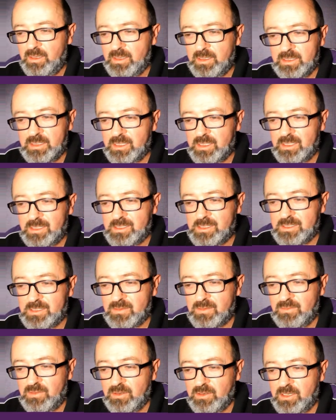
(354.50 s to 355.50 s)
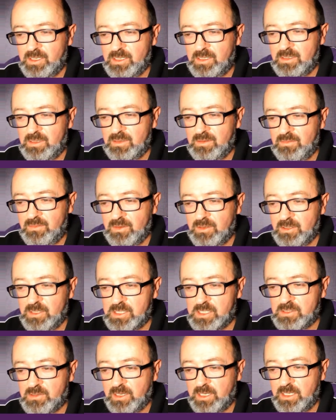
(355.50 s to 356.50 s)
Uh, it's just very, very
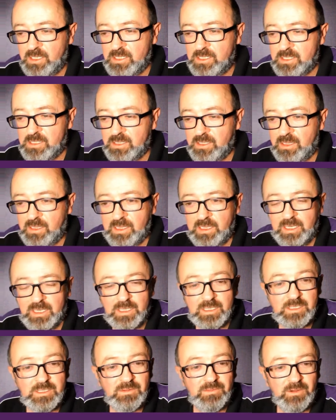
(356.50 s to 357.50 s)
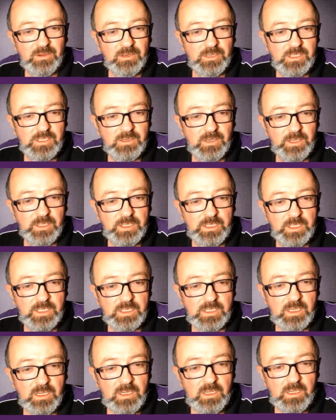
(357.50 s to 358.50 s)
strange things, very strange
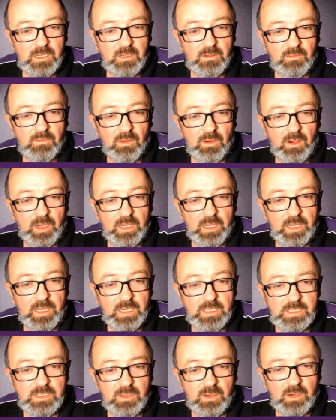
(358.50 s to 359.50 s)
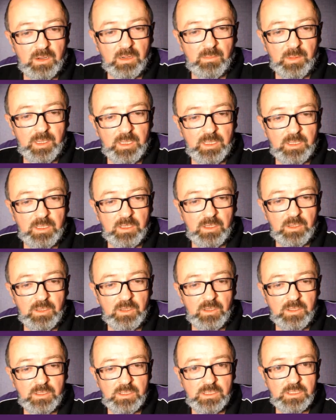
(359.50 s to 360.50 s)
things. Right, next item in the
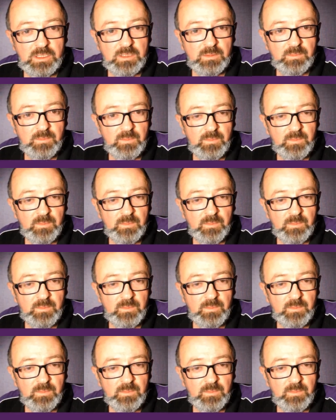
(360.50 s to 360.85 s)
news.